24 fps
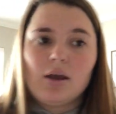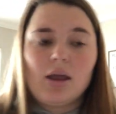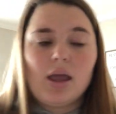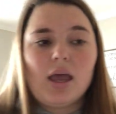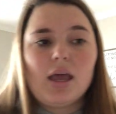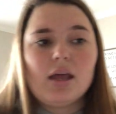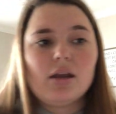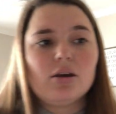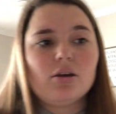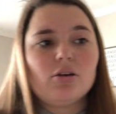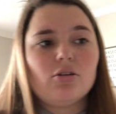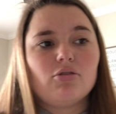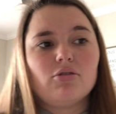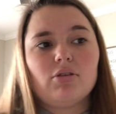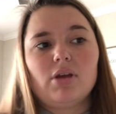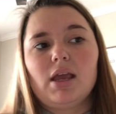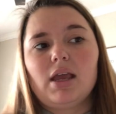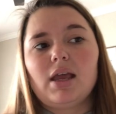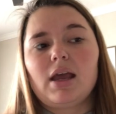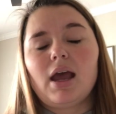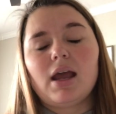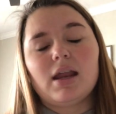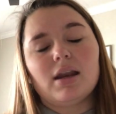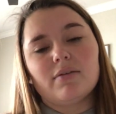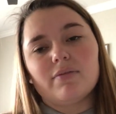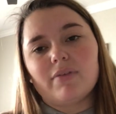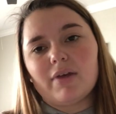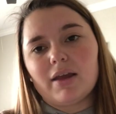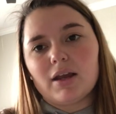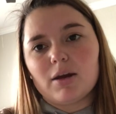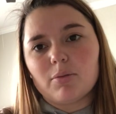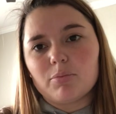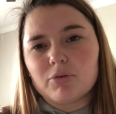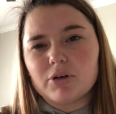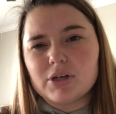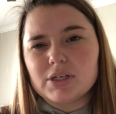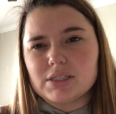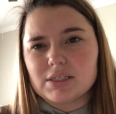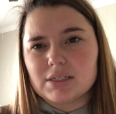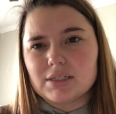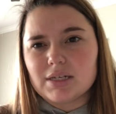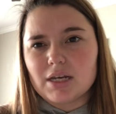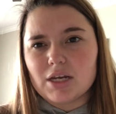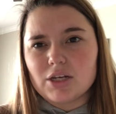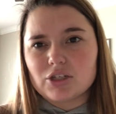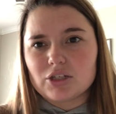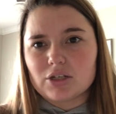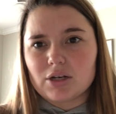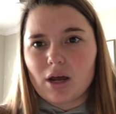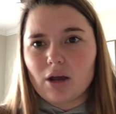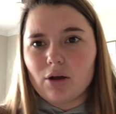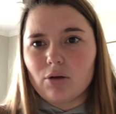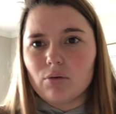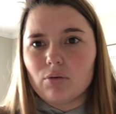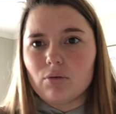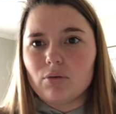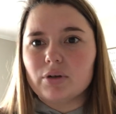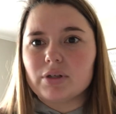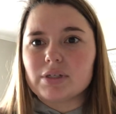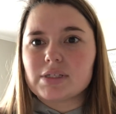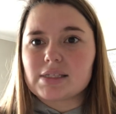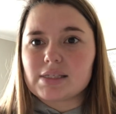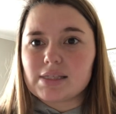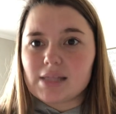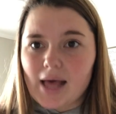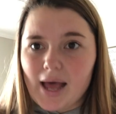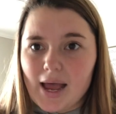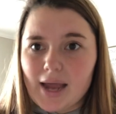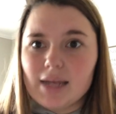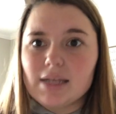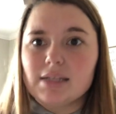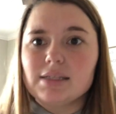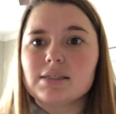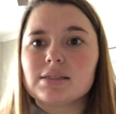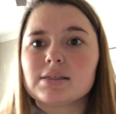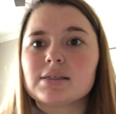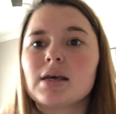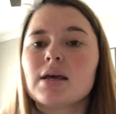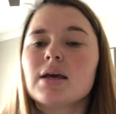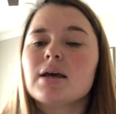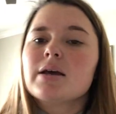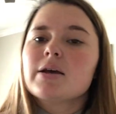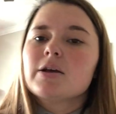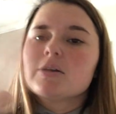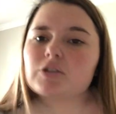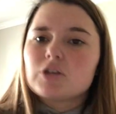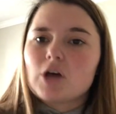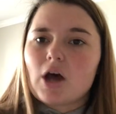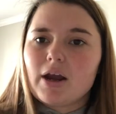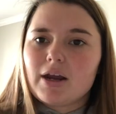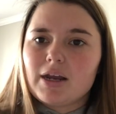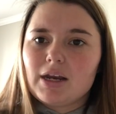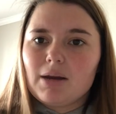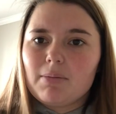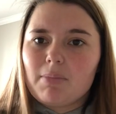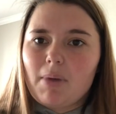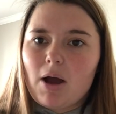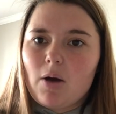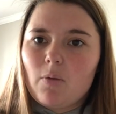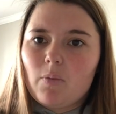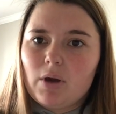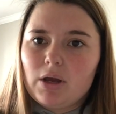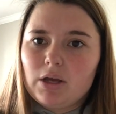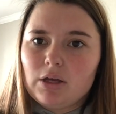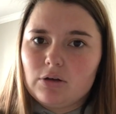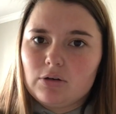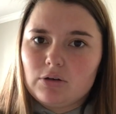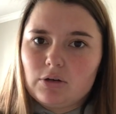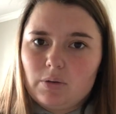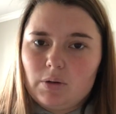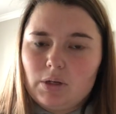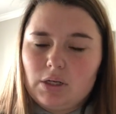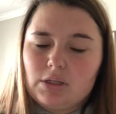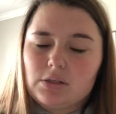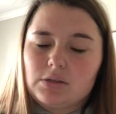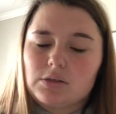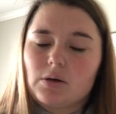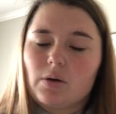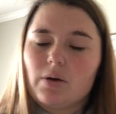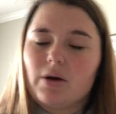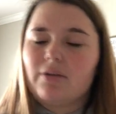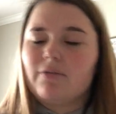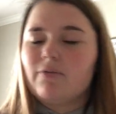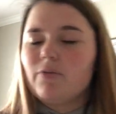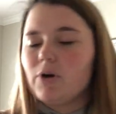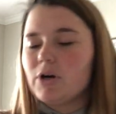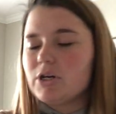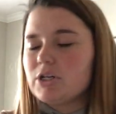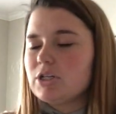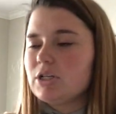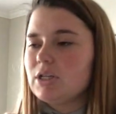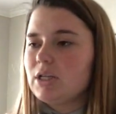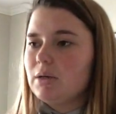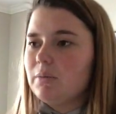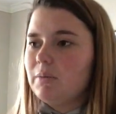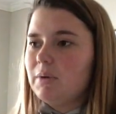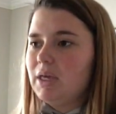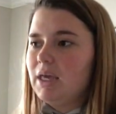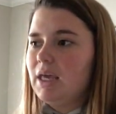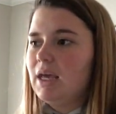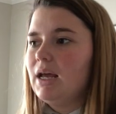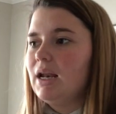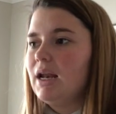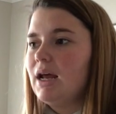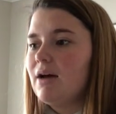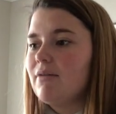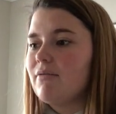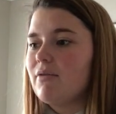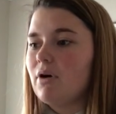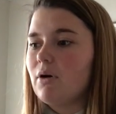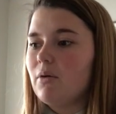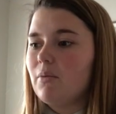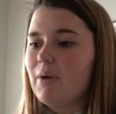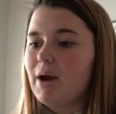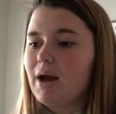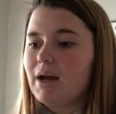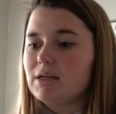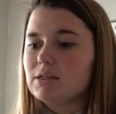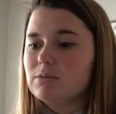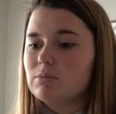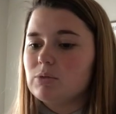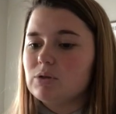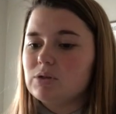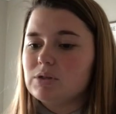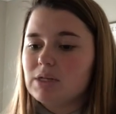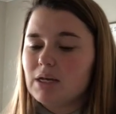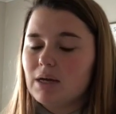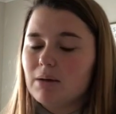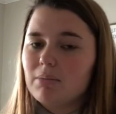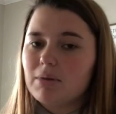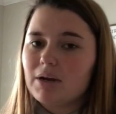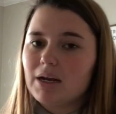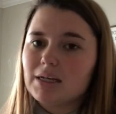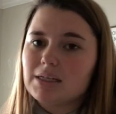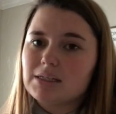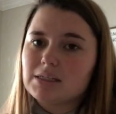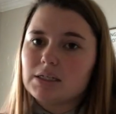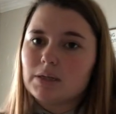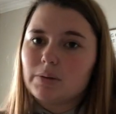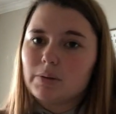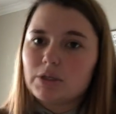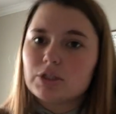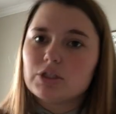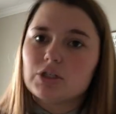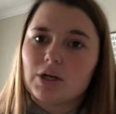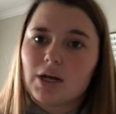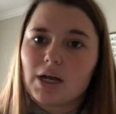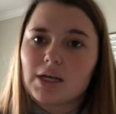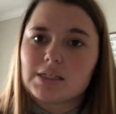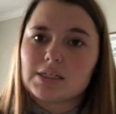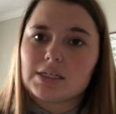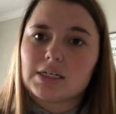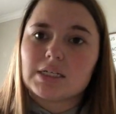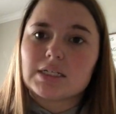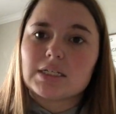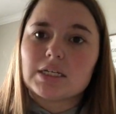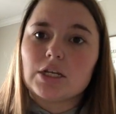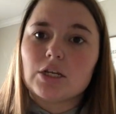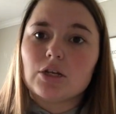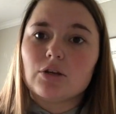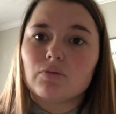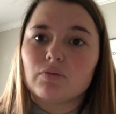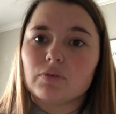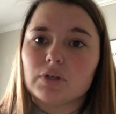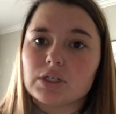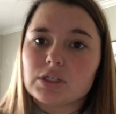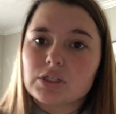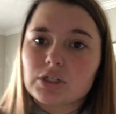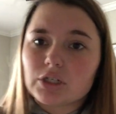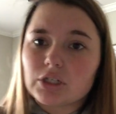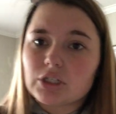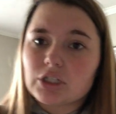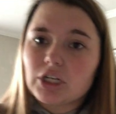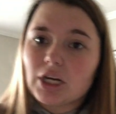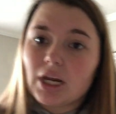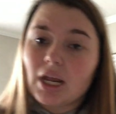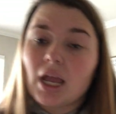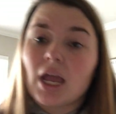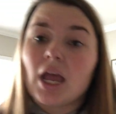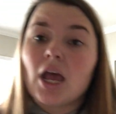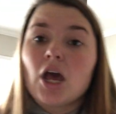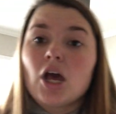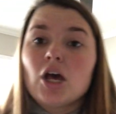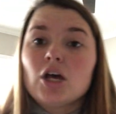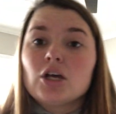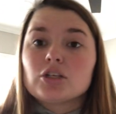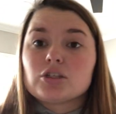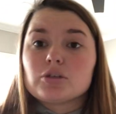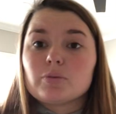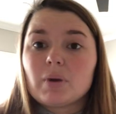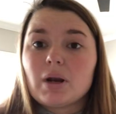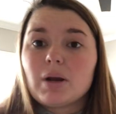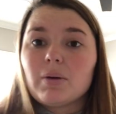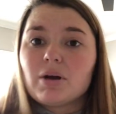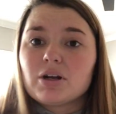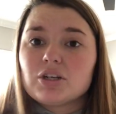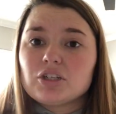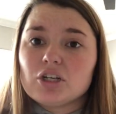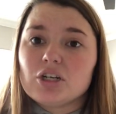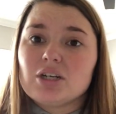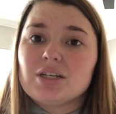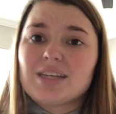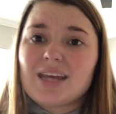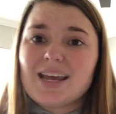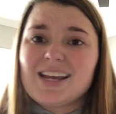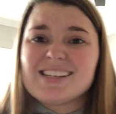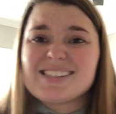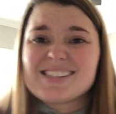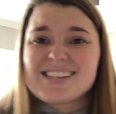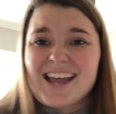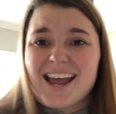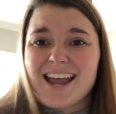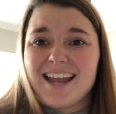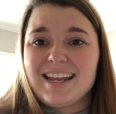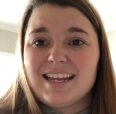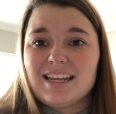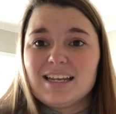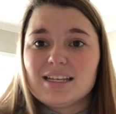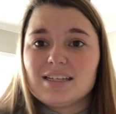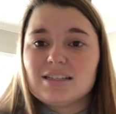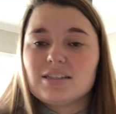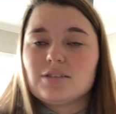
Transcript: and create kind of like a presentation on Google Slides talking about what you're doing. So unfortunately, we can't have our wax museum, but I still want you guys to continue researching. So what I want you today is kind of,